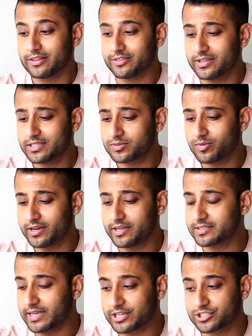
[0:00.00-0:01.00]
this one
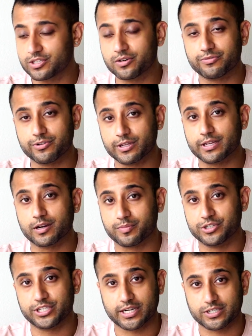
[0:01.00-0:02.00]
is actually a really good
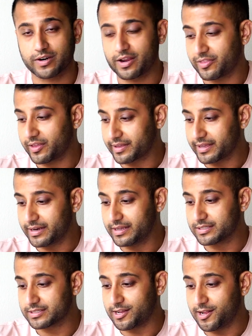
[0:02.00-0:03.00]
projector. I think it
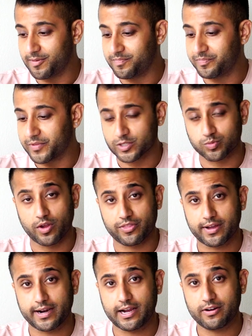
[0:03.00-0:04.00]
is, it's well
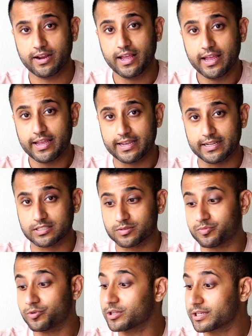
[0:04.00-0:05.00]
thought out, it's
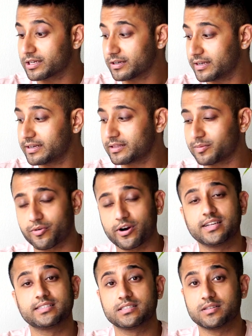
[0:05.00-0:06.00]
really good, the
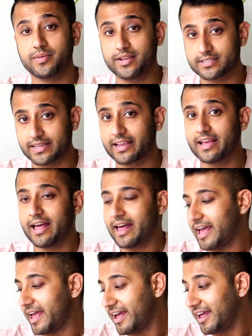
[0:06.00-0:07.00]
price is amazing,
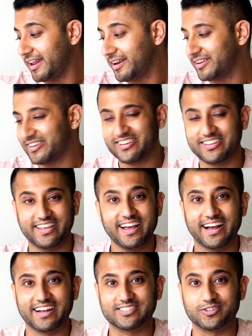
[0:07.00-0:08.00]
and
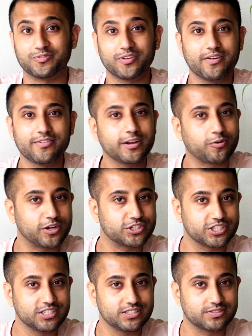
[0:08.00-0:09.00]
yeah, so if you have any
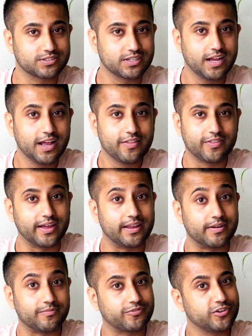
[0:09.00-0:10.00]
questions,
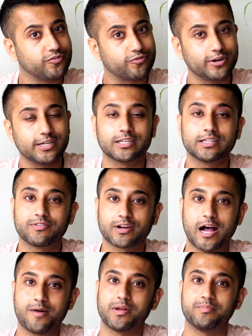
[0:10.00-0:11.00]
then feel free to leave a
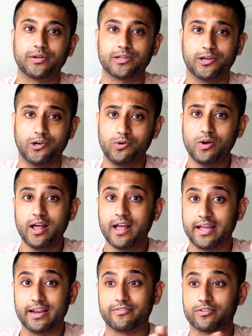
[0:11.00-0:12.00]
comment below.
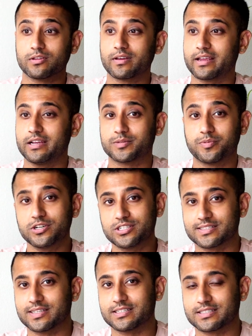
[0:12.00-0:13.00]
And if you're looking to purchase
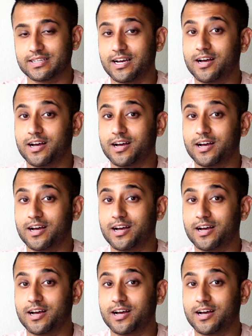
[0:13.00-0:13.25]
this,